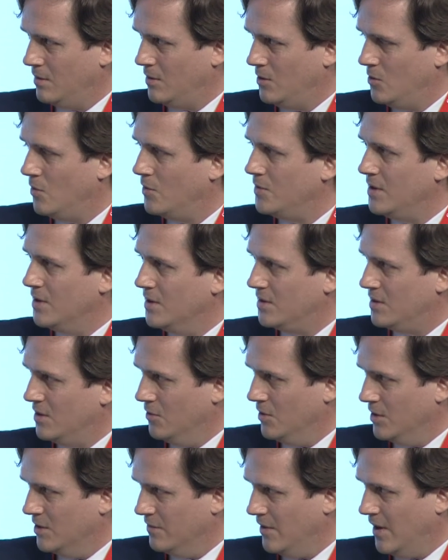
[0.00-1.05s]
You won't need a
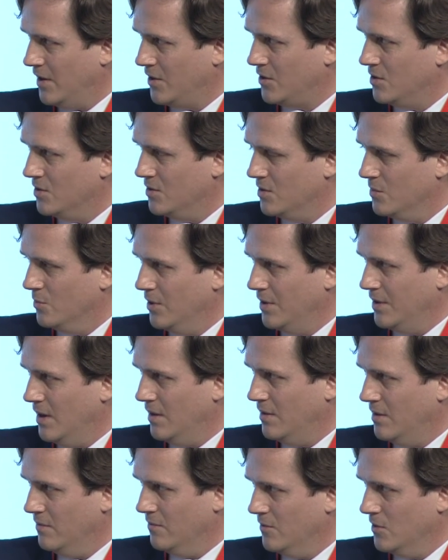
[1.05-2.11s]
series of actions to bring
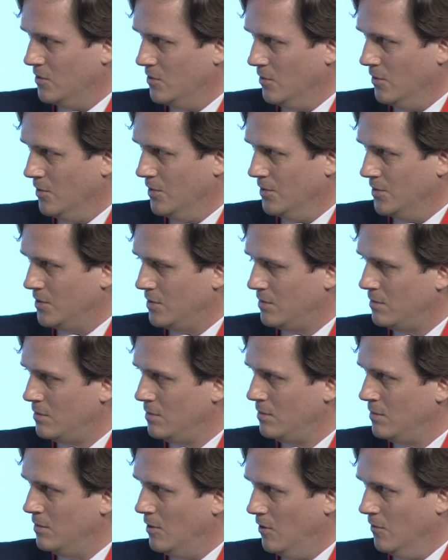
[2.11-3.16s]
down the inventories
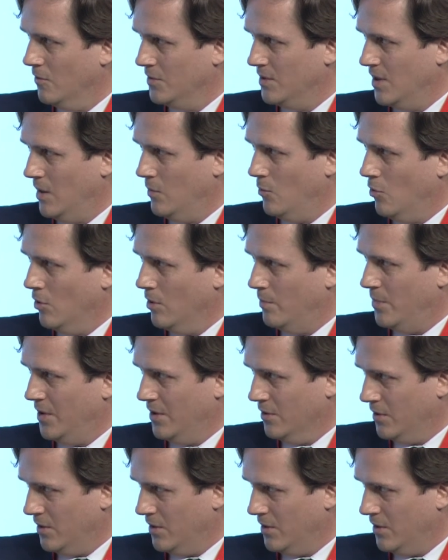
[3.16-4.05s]
over time, or a bigger